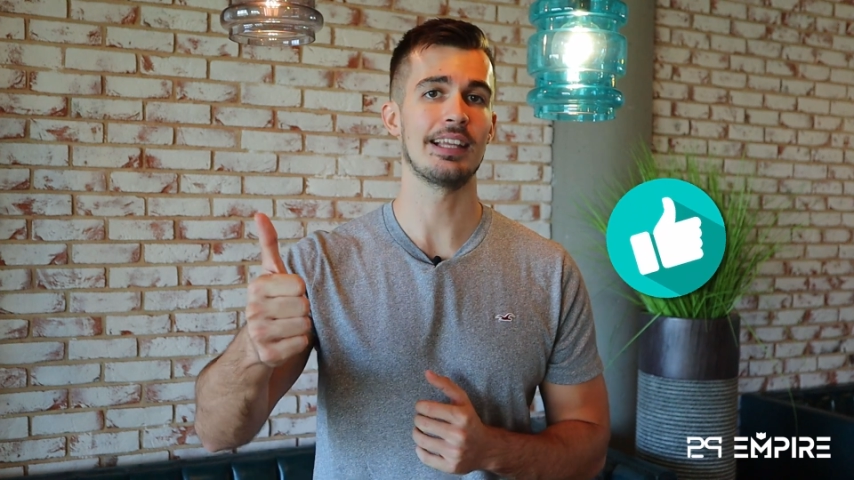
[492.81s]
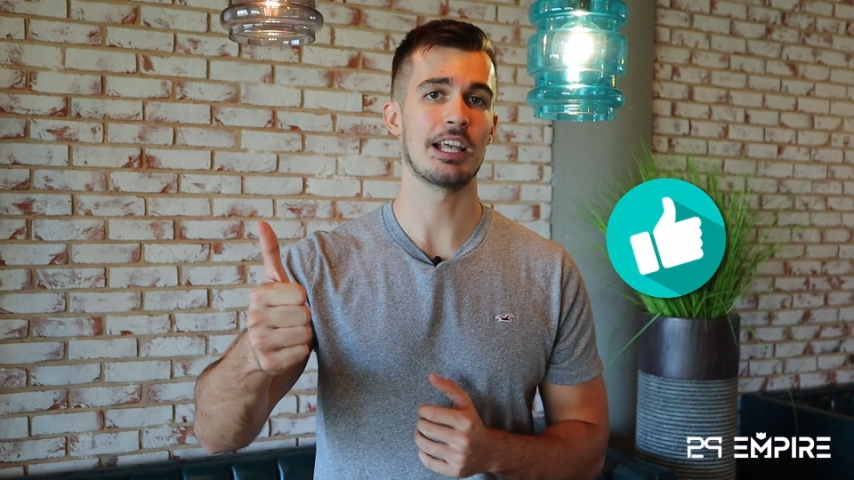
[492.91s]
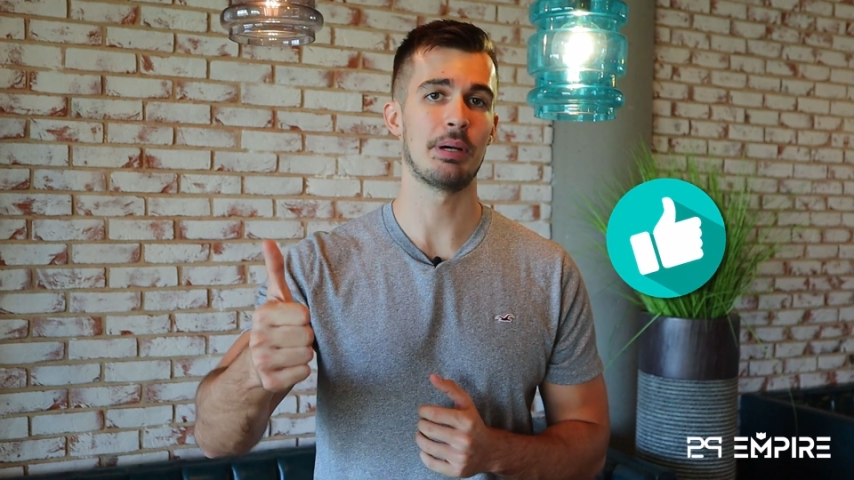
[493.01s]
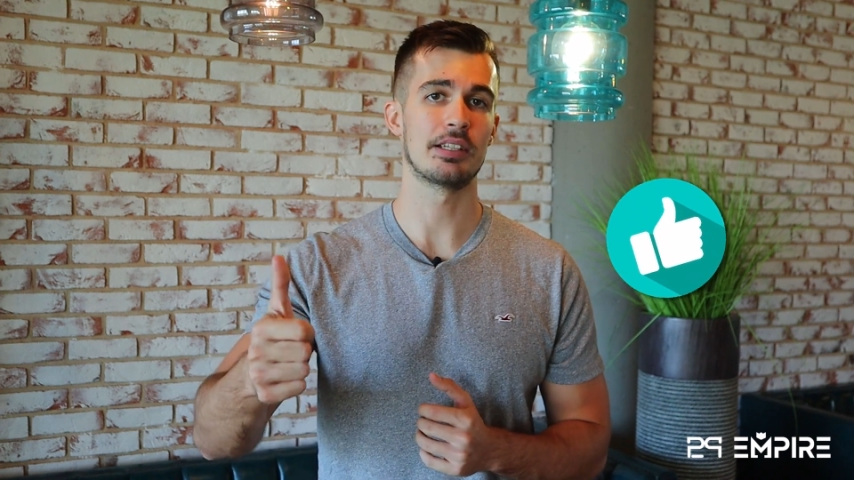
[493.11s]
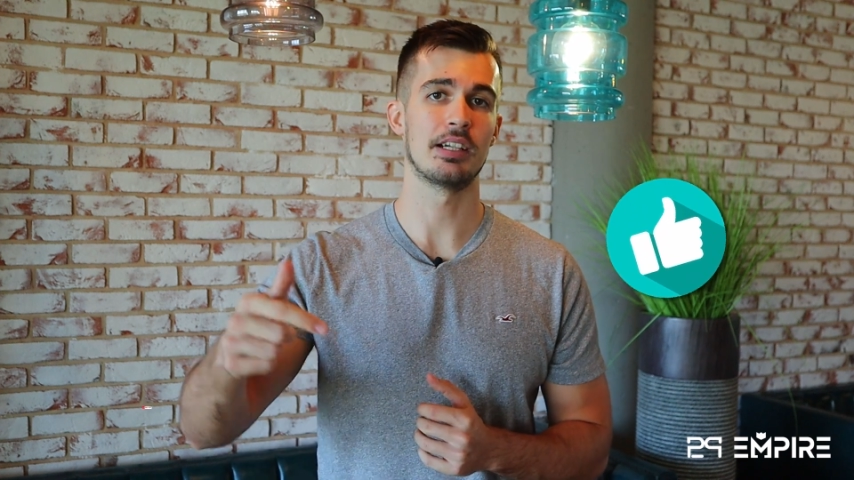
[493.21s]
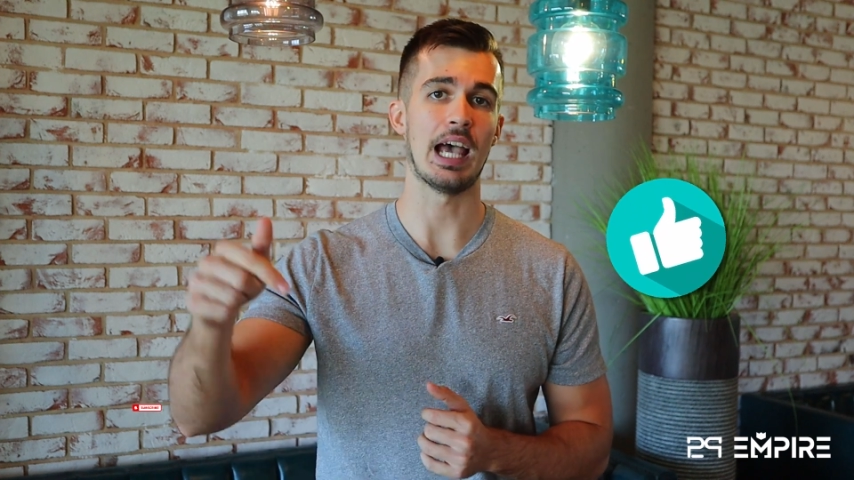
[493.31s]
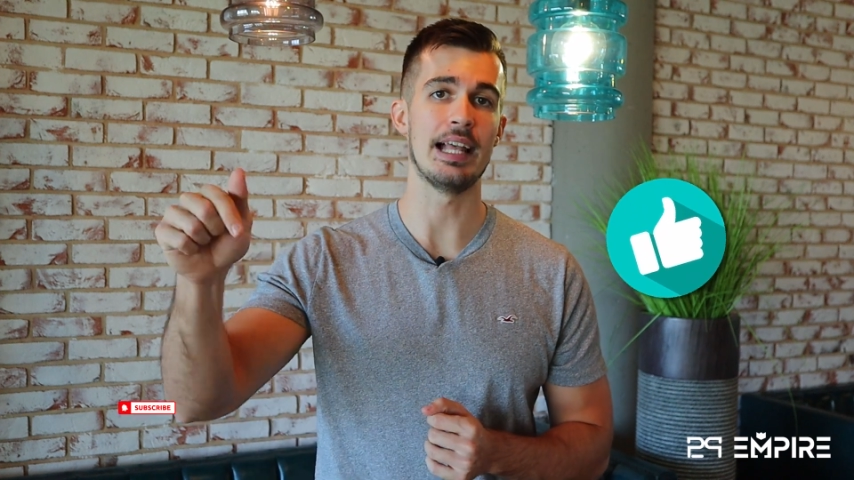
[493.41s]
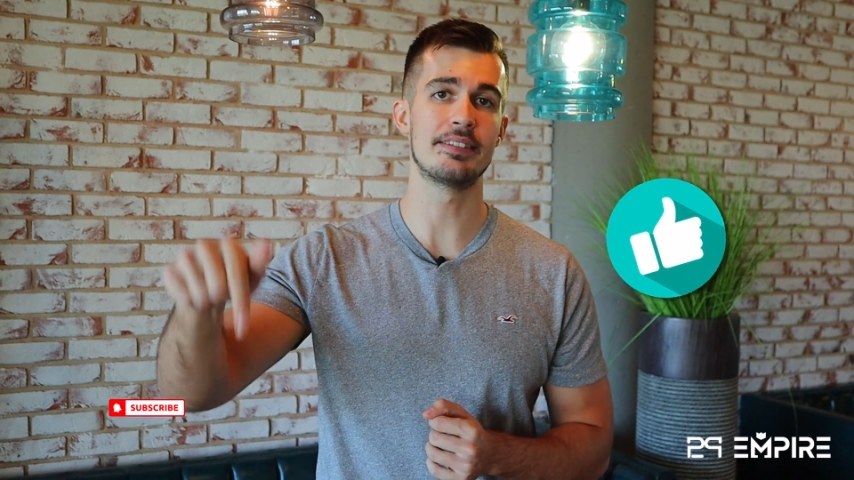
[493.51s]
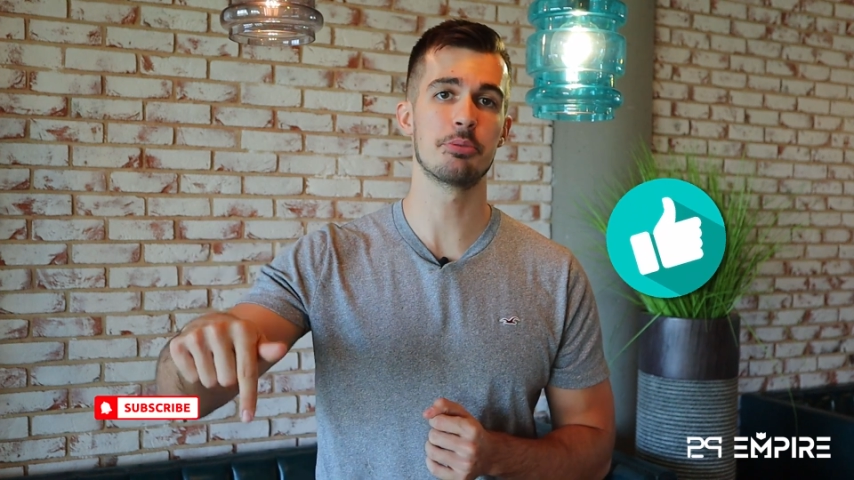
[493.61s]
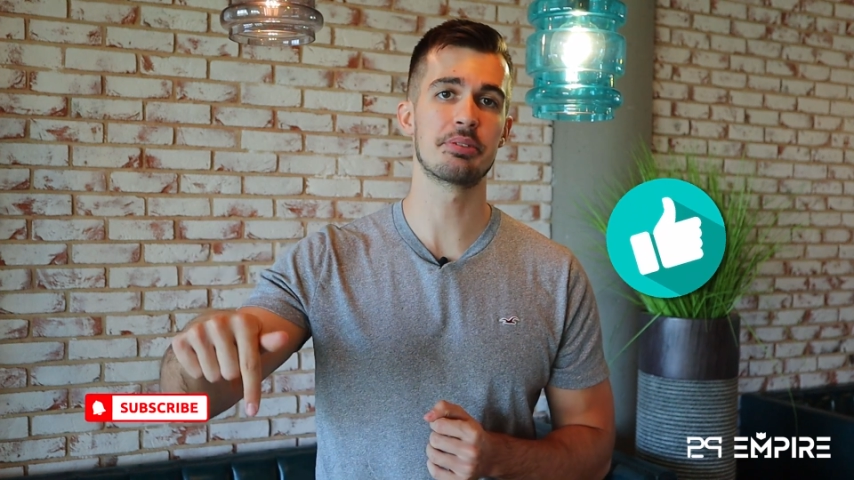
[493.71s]
like button
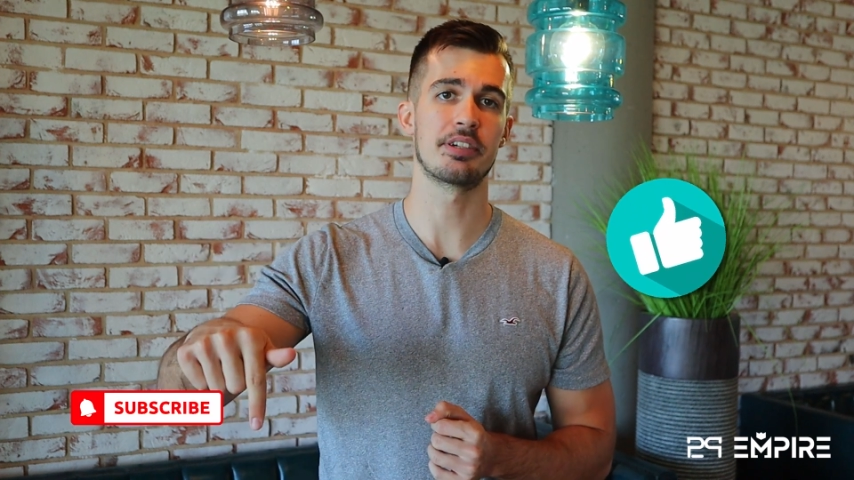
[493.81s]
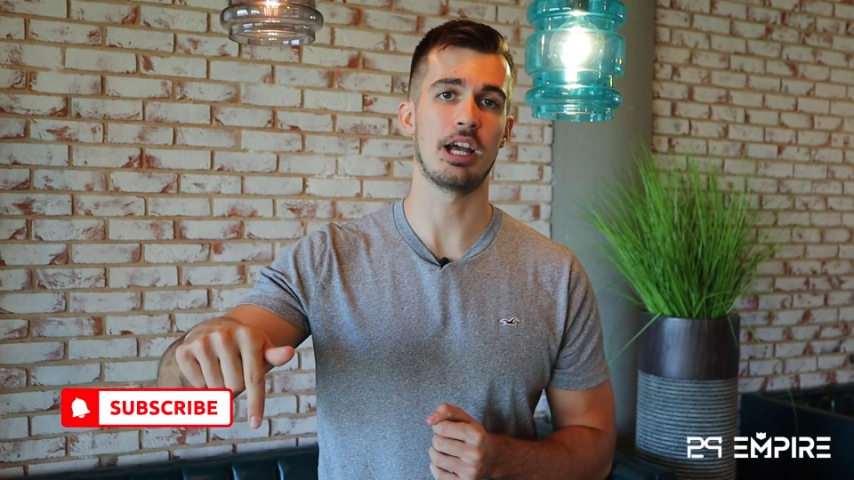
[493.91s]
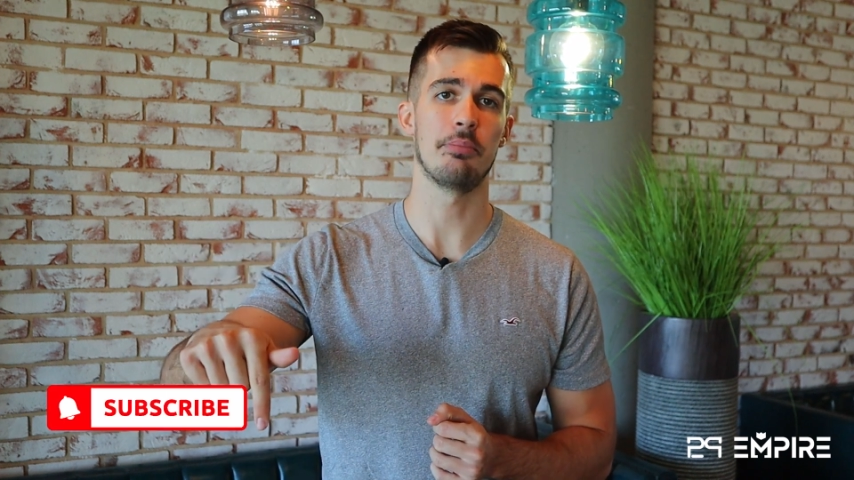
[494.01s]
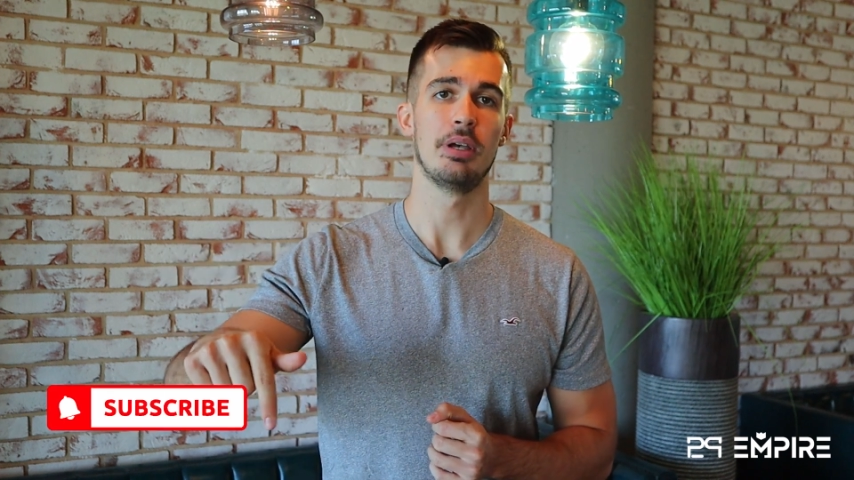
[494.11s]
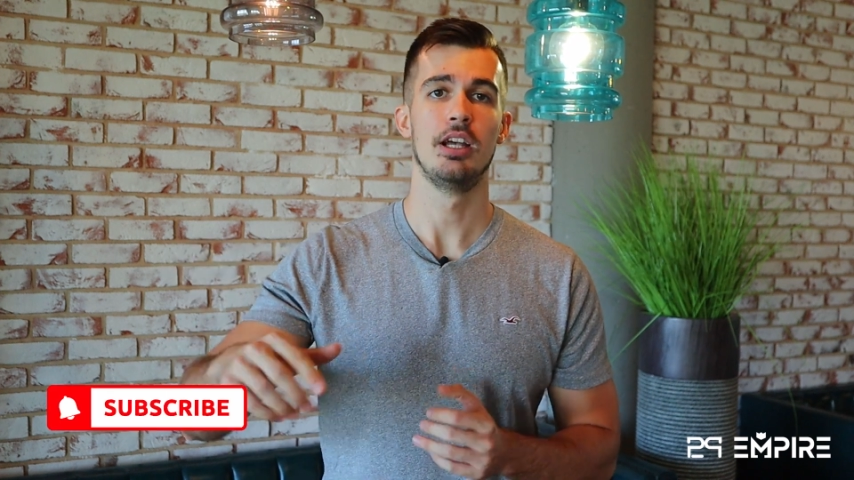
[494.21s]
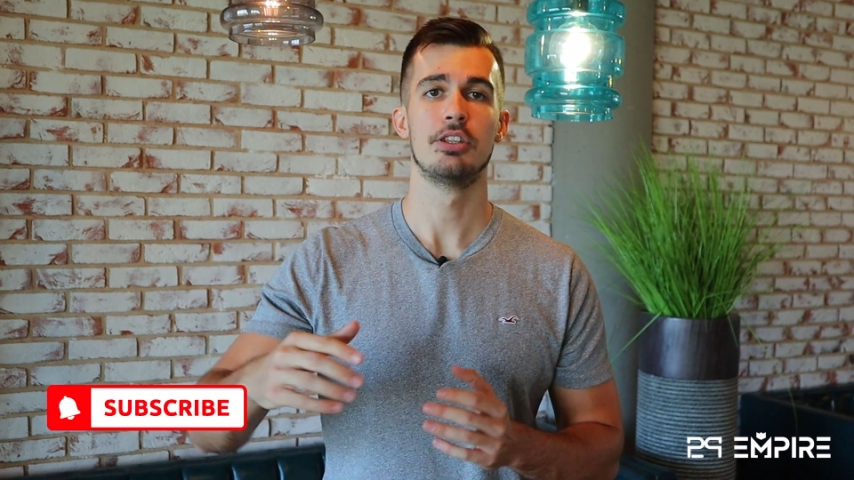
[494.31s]
and subscribe